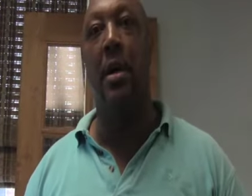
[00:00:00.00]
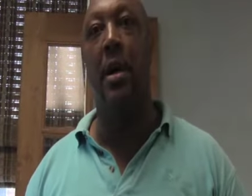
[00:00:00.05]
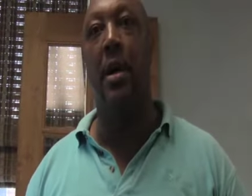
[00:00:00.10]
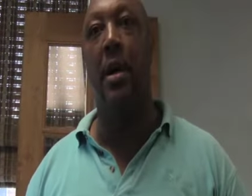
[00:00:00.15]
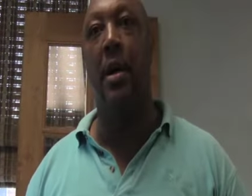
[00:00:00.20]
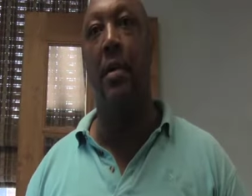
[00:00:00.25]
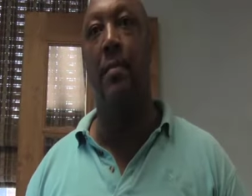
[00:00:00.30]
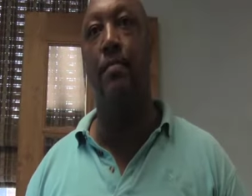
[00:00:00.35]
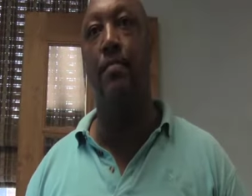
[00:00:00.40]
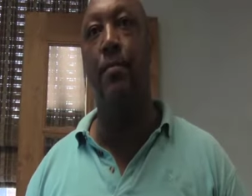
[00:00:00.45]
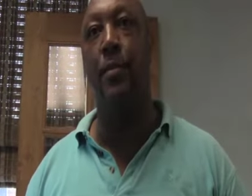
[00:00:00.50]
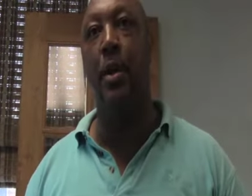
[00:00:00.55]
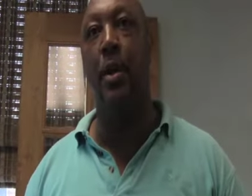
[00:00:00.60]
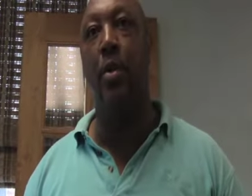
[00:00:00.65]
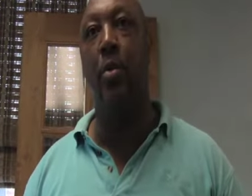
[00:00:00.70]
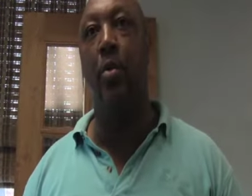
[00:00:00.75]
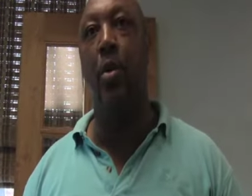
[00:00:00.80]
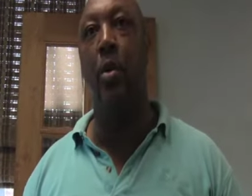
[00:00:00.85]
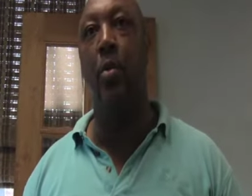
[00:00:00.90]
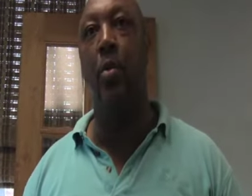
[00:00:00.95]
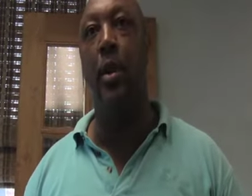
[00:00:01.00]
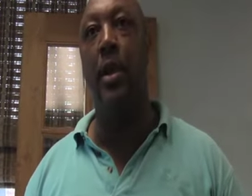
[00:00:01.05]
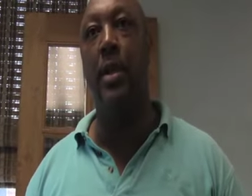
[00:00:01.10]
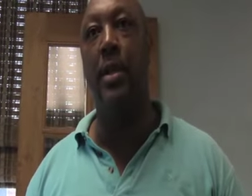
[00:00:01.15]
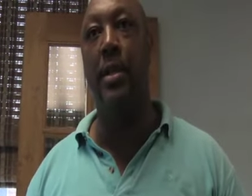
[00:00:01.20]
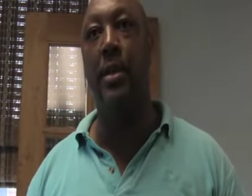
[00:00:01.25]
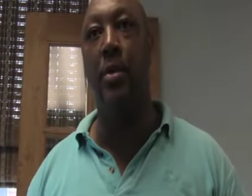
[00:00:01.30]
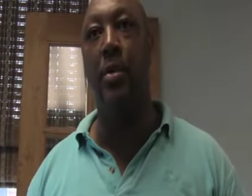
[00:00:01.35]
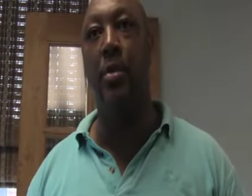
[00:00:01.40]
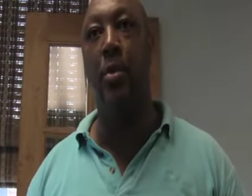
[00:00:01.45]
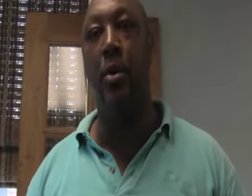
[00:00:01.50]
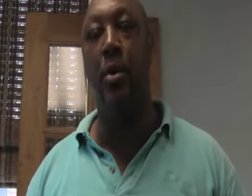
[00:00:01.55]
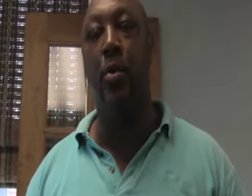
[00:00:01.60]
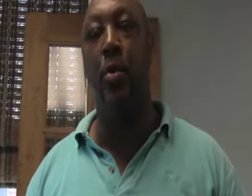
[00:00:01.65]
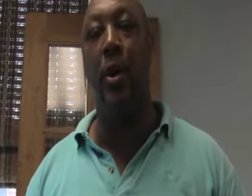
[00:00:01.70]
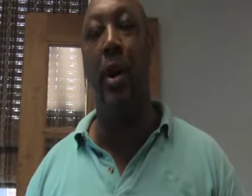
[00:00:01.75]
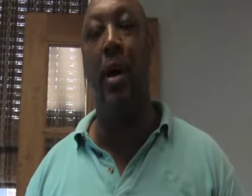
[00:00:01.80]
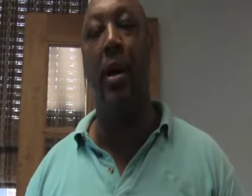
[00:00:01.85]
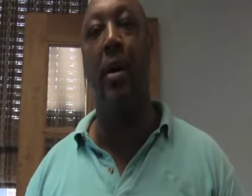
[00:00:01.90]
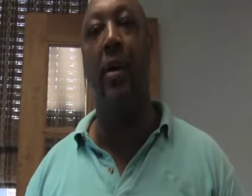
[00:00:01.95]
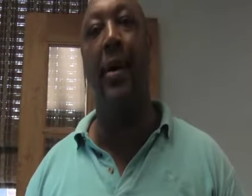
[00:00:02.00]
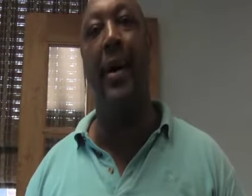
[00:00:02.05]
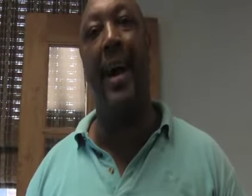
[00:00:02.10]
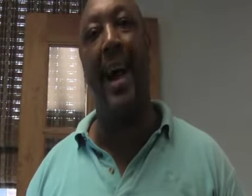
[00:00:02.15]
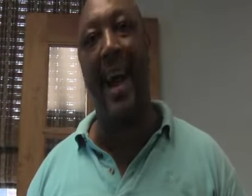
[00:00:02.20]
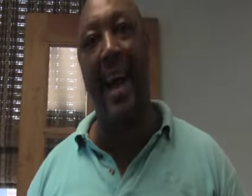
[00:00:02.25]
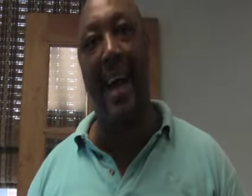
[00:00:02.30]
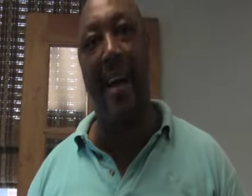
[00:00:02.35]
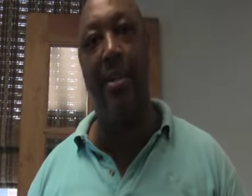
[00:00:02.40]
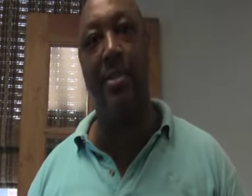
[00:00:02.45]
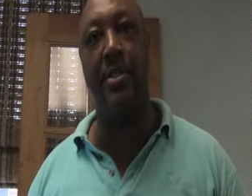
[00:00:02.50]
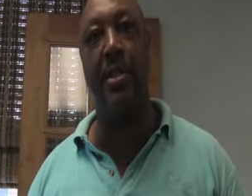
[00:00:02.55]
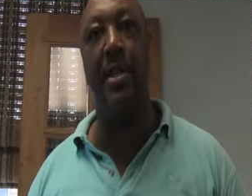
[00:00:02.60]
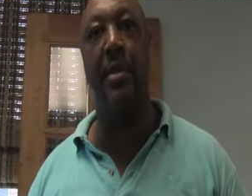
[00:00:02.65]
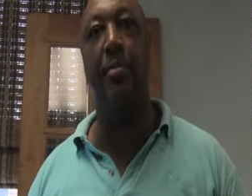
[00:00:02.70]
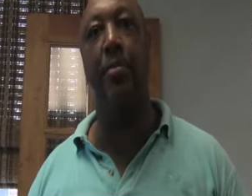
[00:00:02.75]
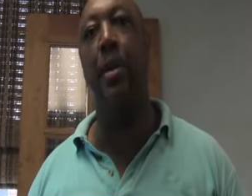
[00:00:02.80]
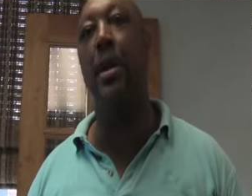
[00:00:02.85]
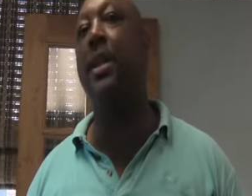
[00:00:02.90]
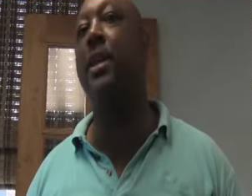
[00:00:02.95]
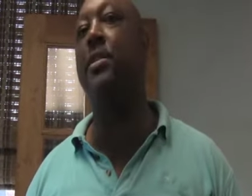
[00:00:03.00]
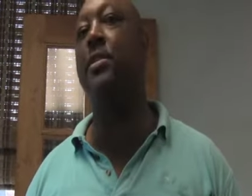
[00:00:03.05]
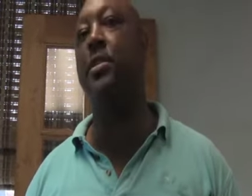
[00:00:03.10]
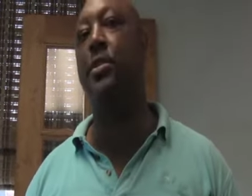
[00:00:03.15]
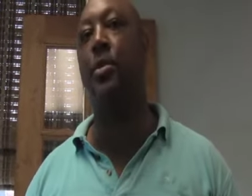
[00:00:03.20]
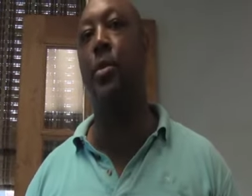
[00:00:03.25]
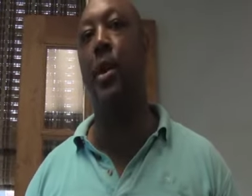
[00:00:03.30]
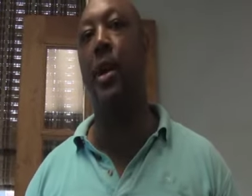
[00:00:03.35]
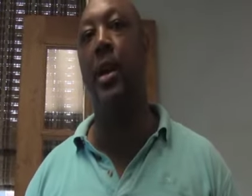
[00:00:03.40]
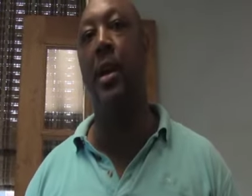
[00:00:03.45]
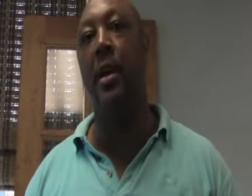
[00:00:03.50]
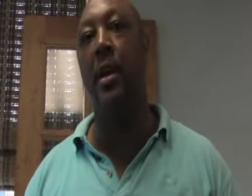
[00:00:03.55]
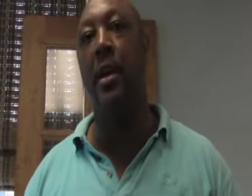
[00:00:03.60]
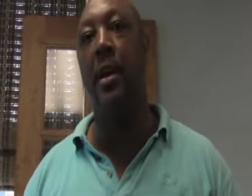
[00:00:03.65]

Um, what we do, we are a housing ministry